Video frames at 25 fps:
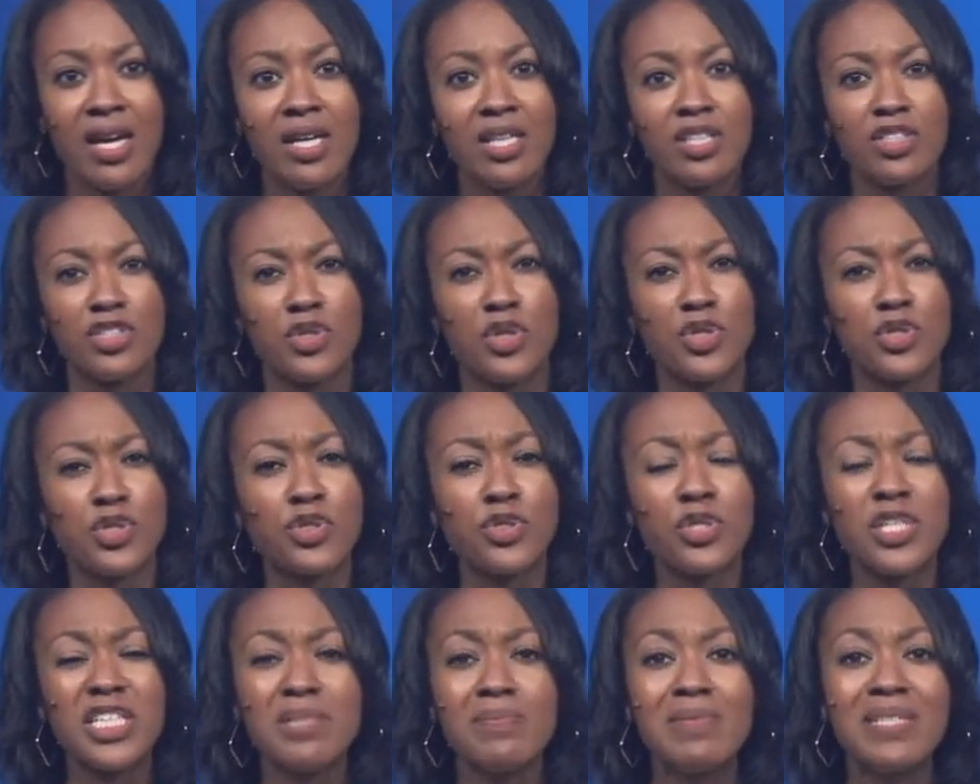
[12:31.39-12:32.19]
So, those
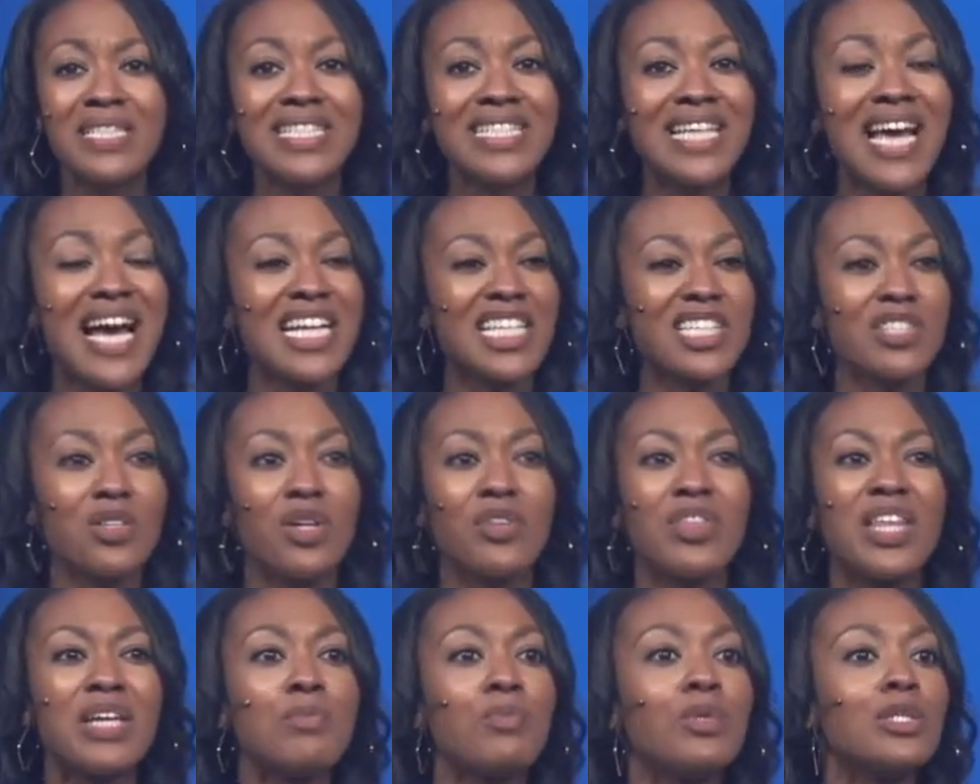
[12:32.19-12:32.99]
Christmas sacks,
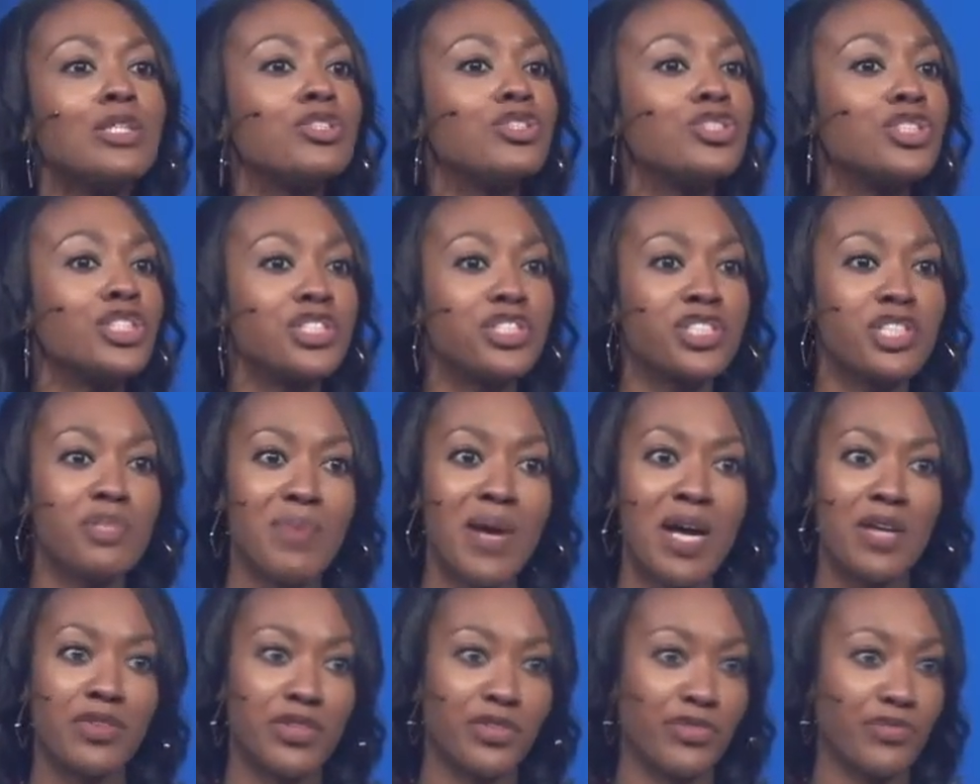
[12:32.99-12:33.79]
they weren't just
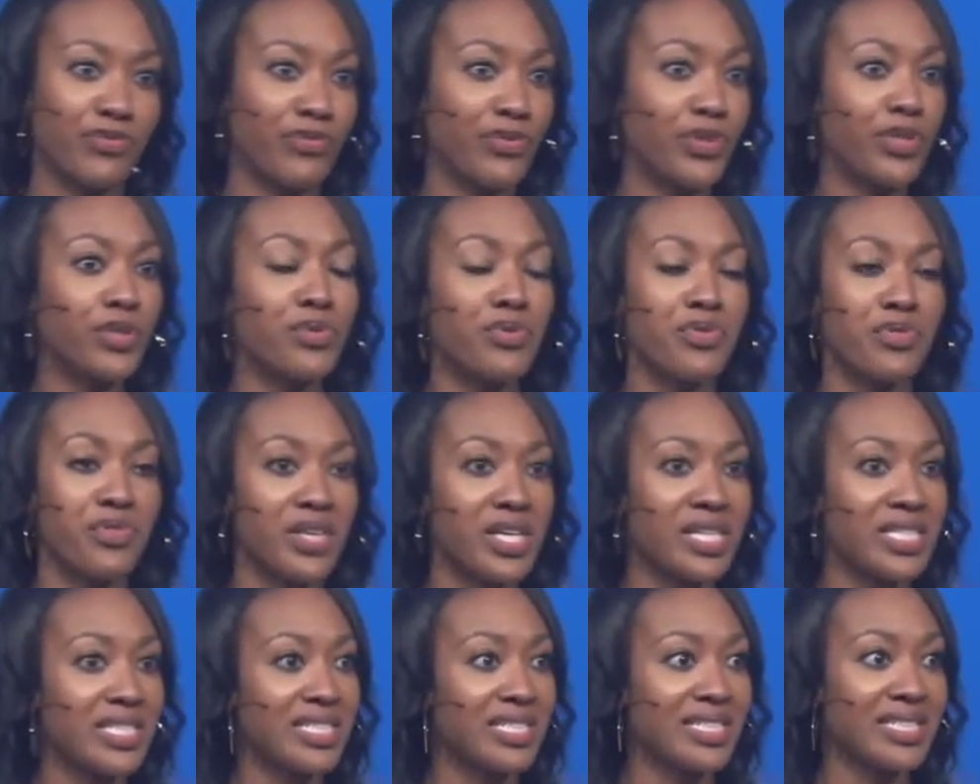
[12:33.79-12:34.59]
about the fruit and
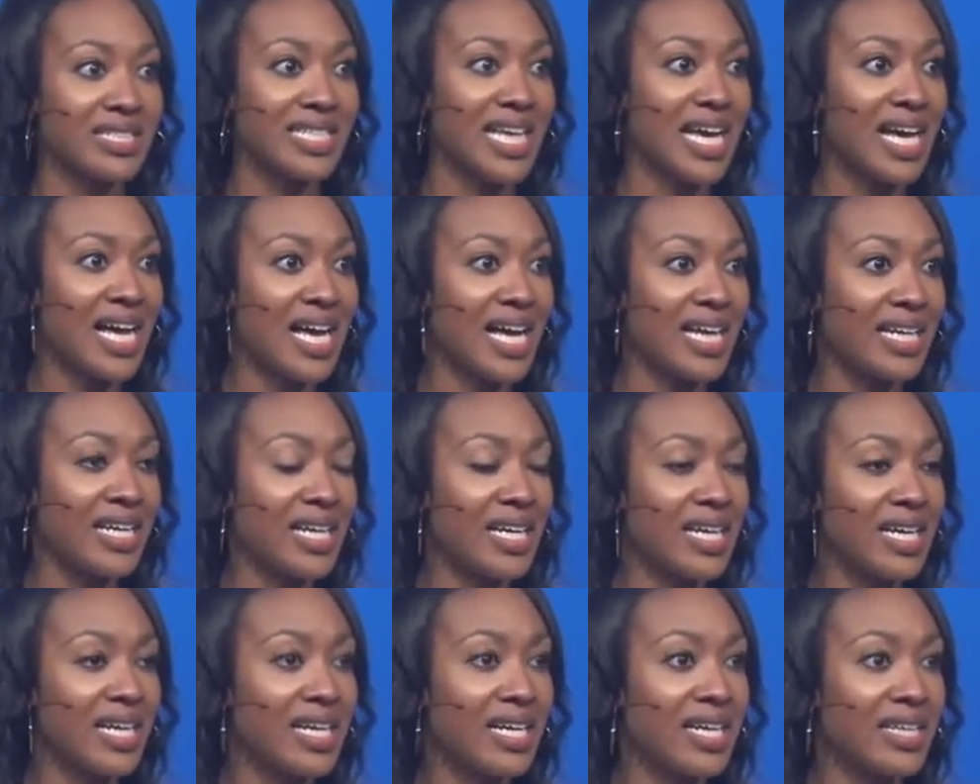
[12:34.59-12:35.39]
things inside,
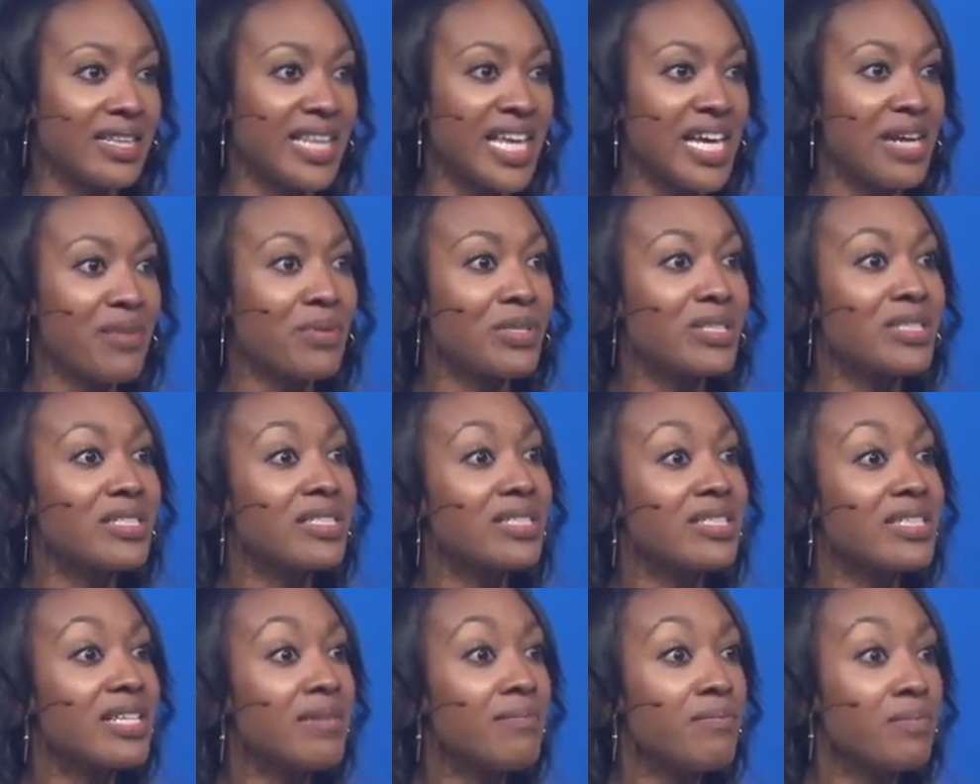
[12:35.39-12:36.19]
they were
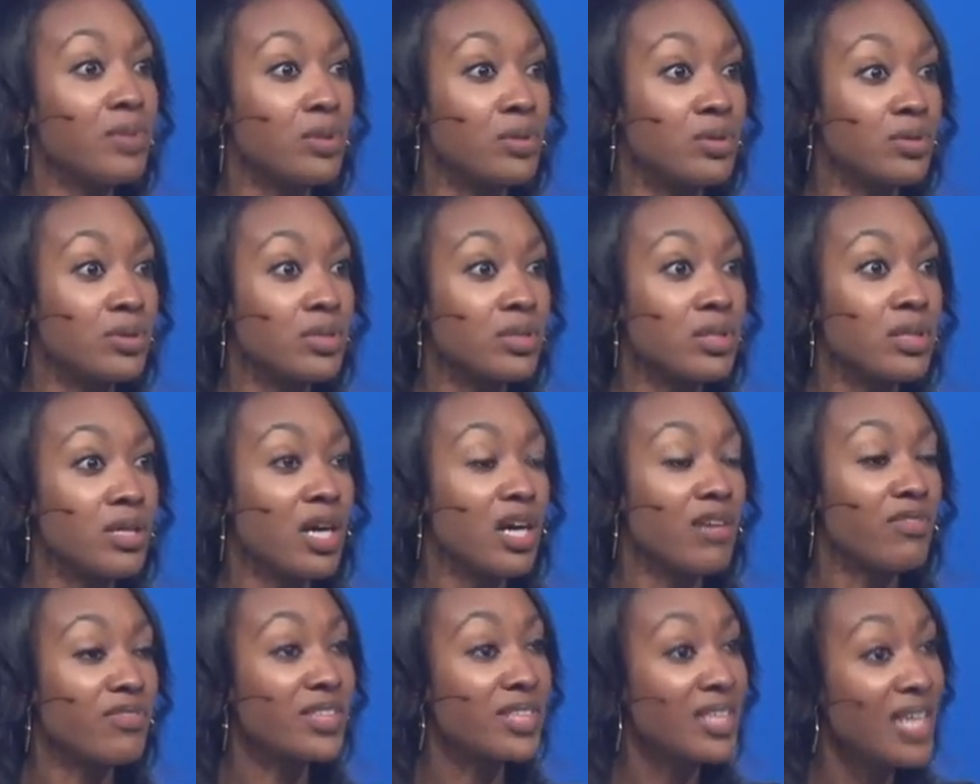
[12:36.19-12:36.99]
symbols
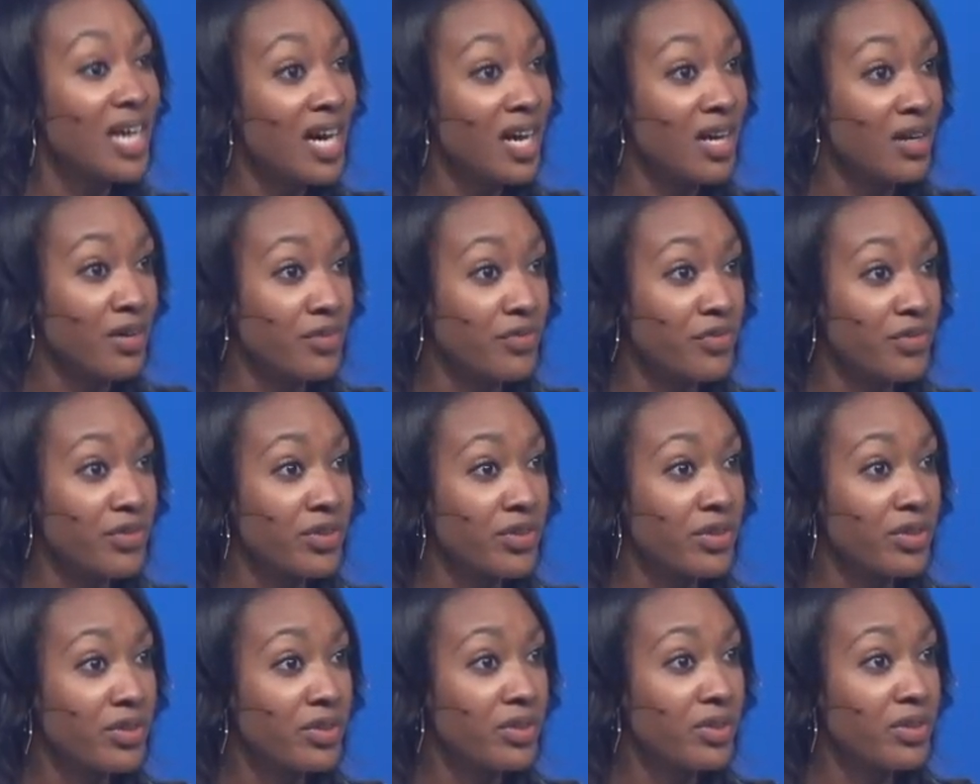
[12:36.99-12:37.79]
of love,
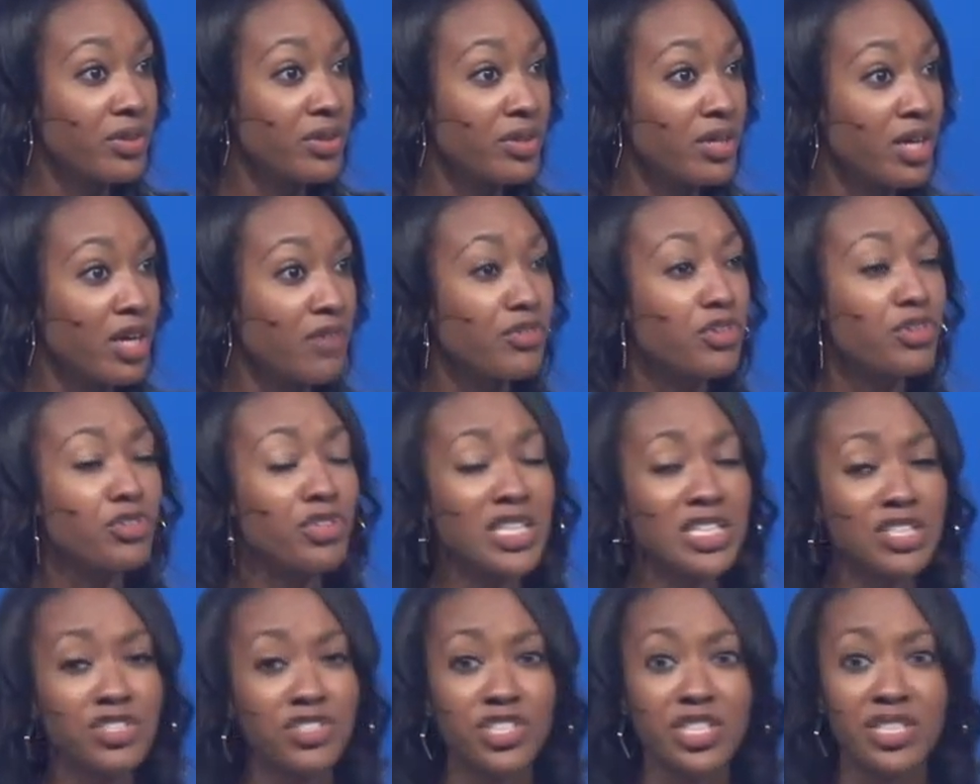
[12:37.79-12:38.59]
of
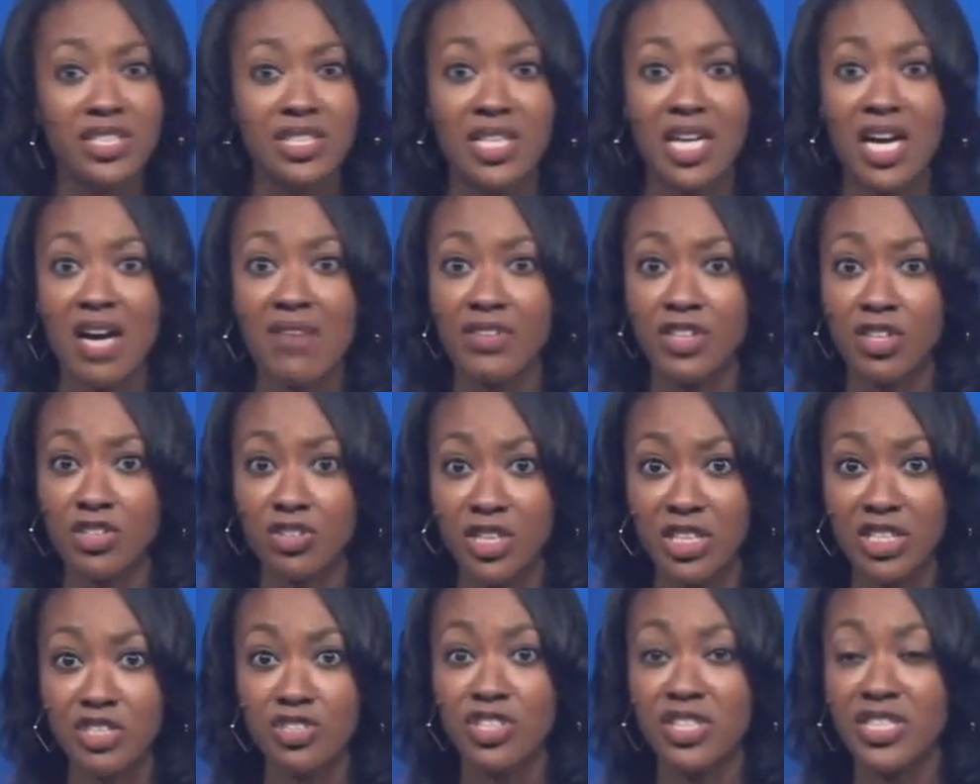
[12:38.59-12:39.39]
Christian love and
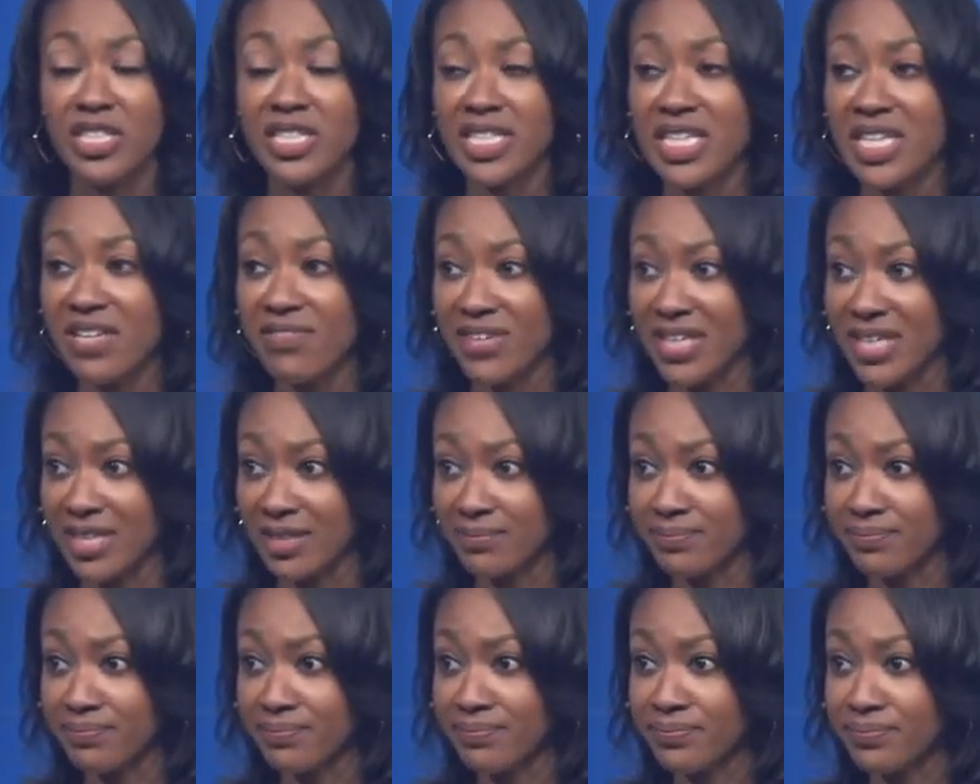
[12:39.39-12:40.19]
Christian giving